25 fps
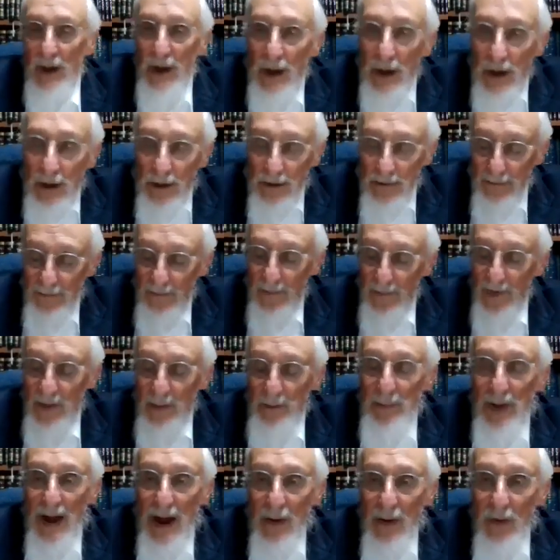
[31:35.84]
in
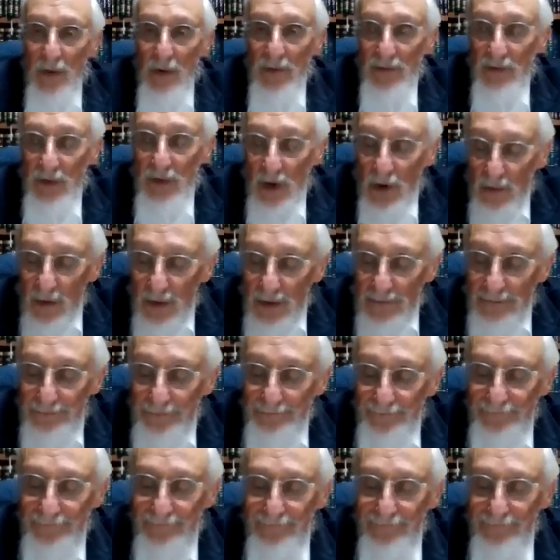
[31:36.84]
the power of Torah,